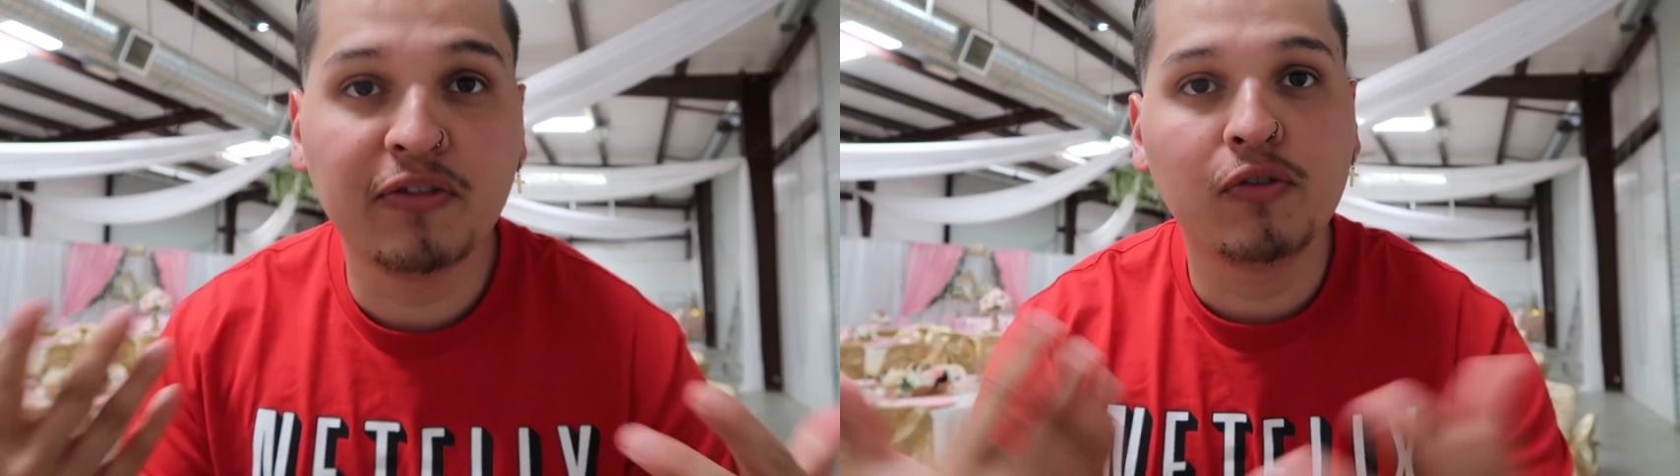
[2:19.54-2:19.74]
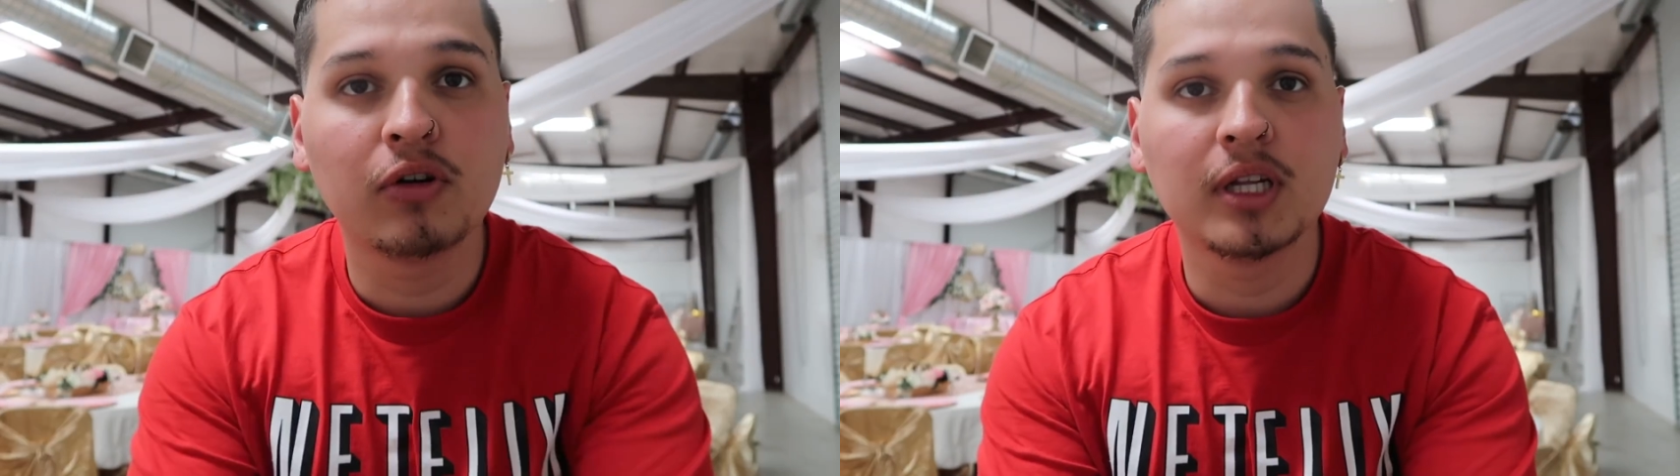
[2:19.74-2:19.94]
it
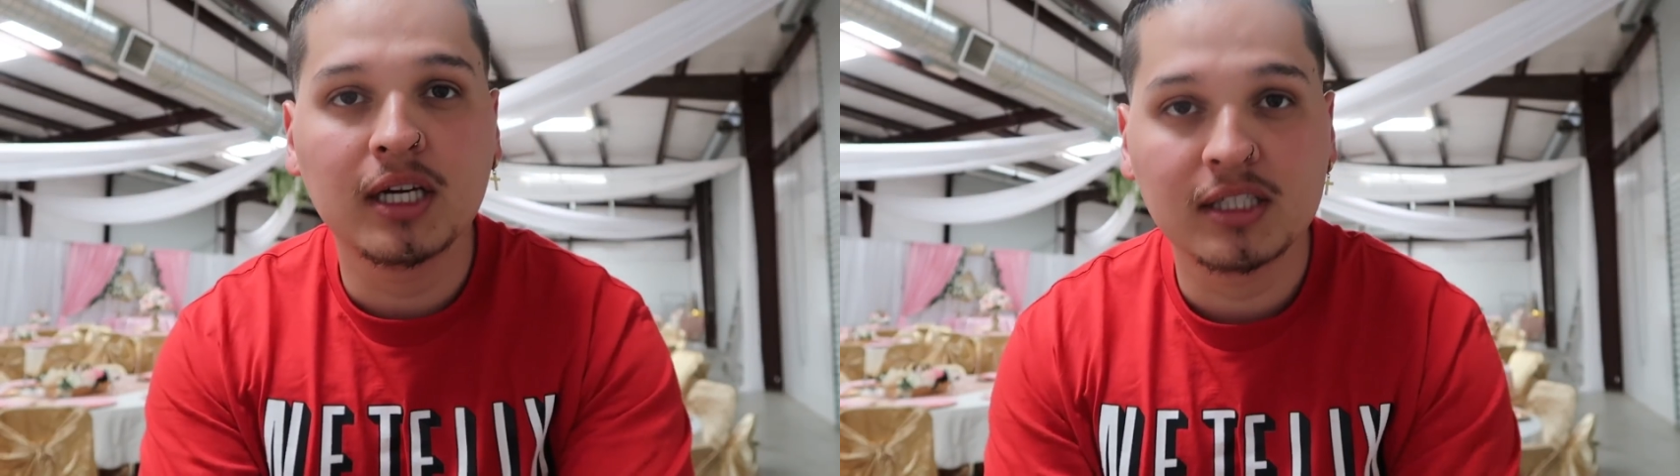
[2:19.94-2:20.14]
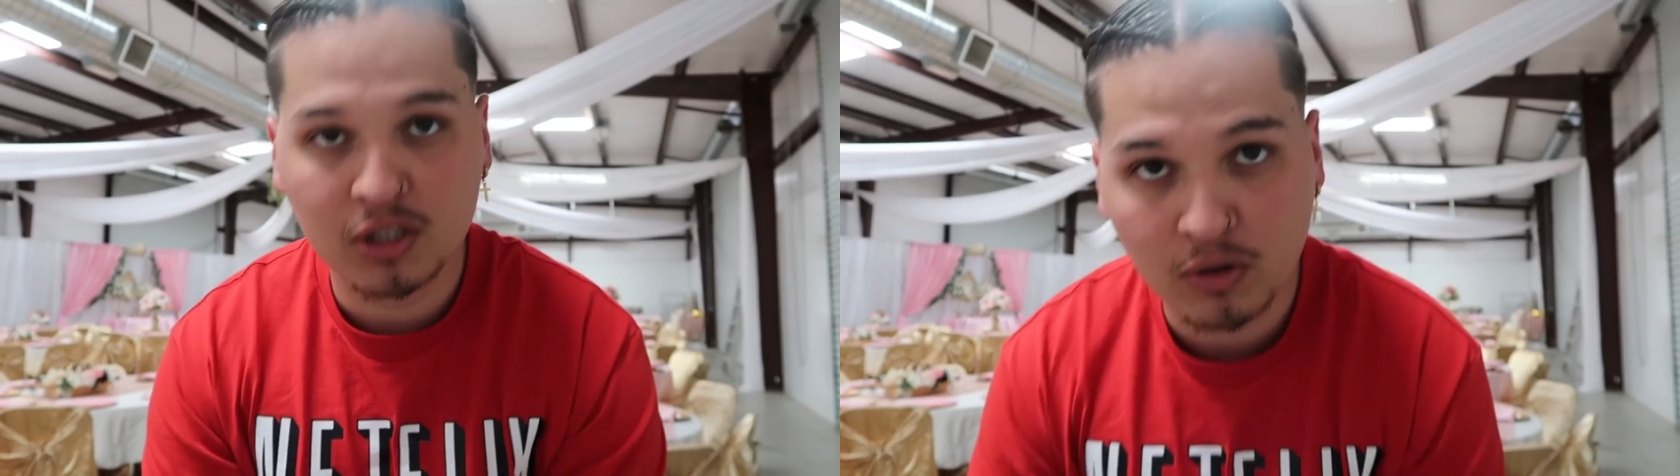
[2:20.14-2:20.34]
for the
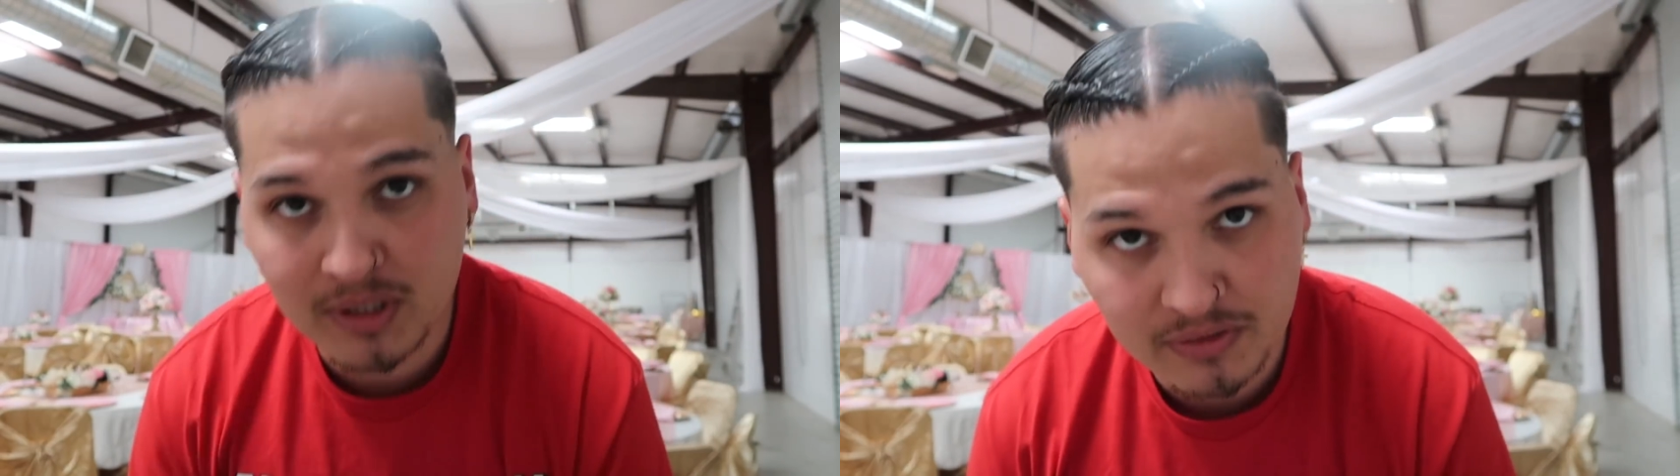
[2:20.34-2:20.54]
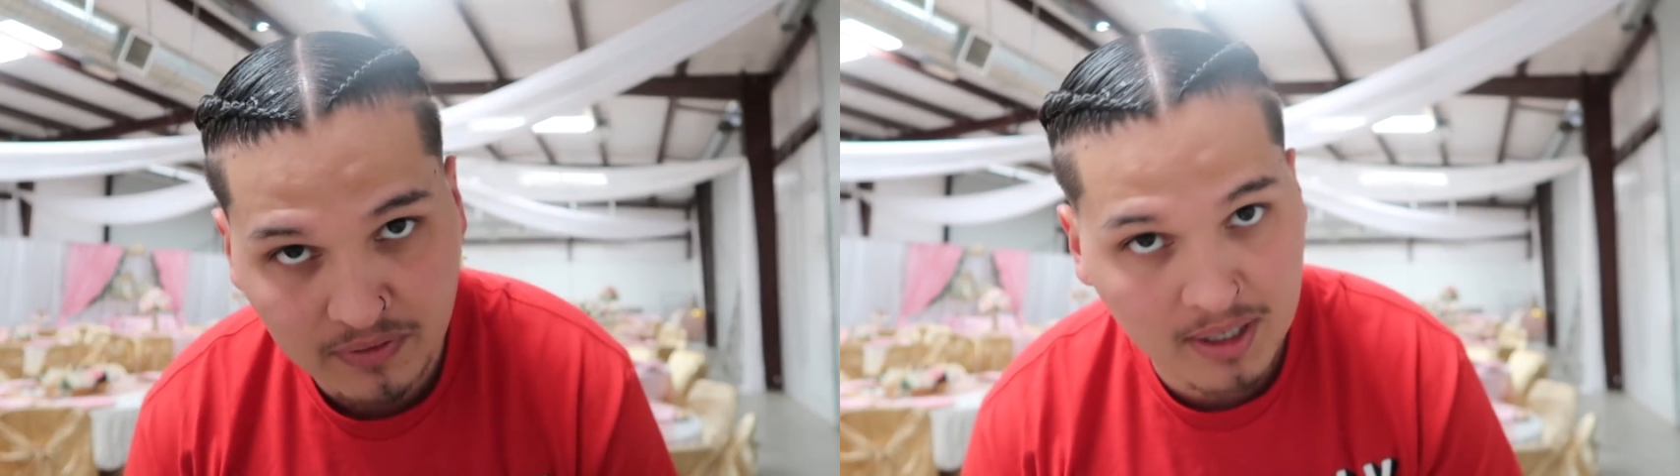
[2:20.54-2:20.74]
Us
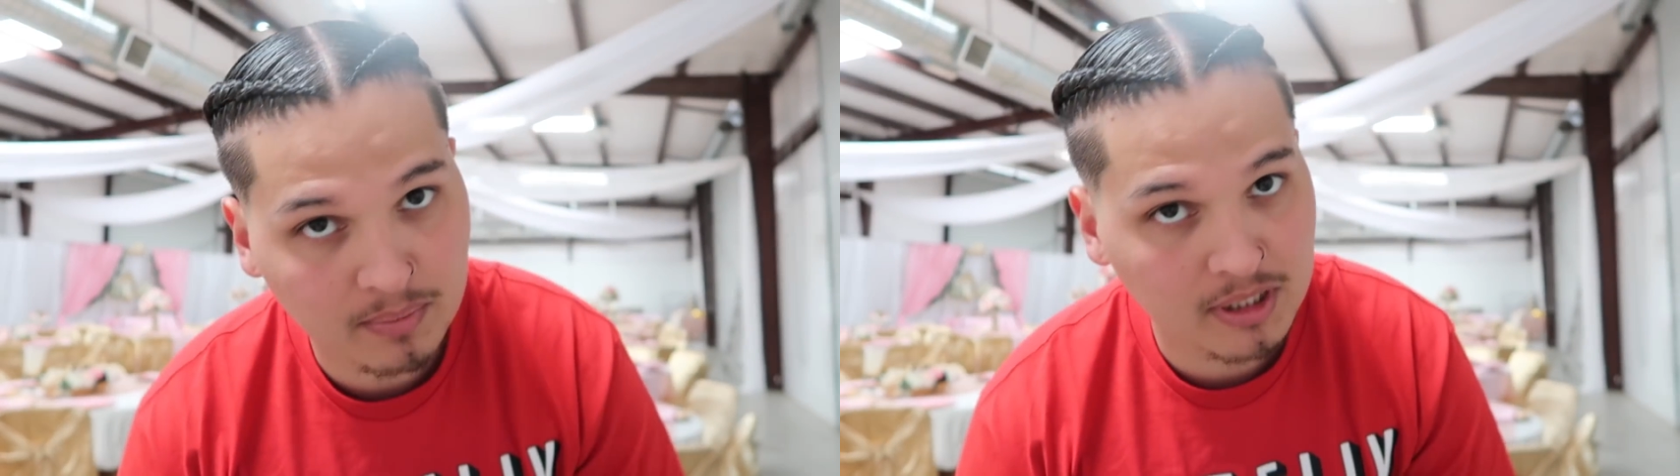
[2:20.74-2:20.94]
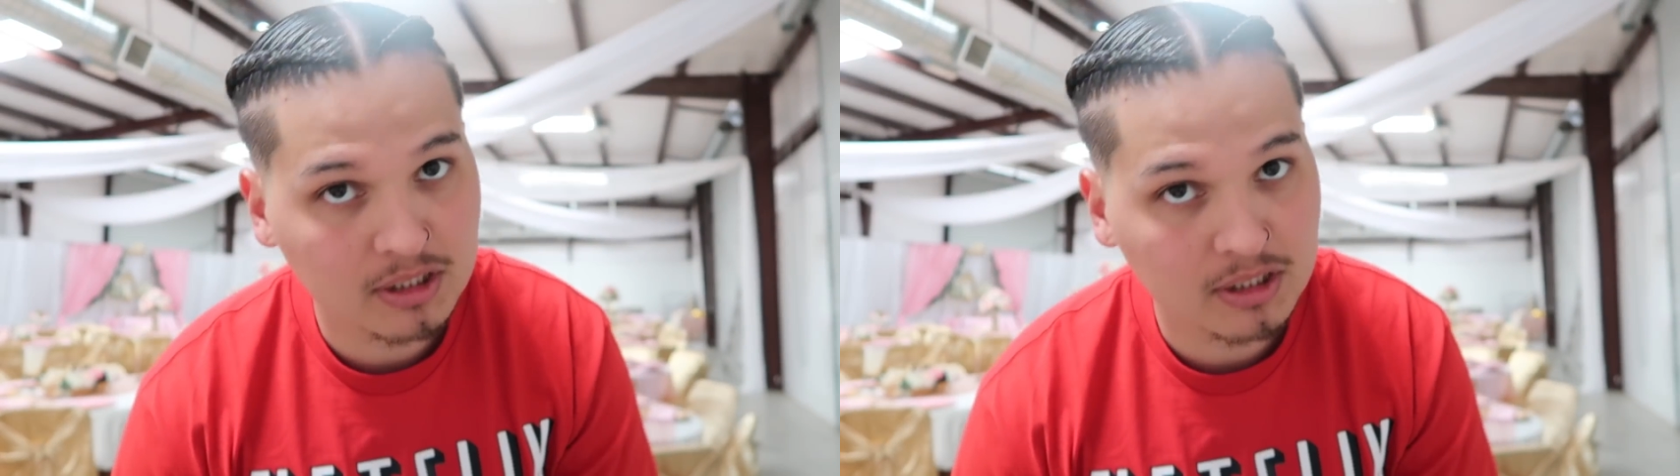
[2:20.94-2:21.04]
Always family,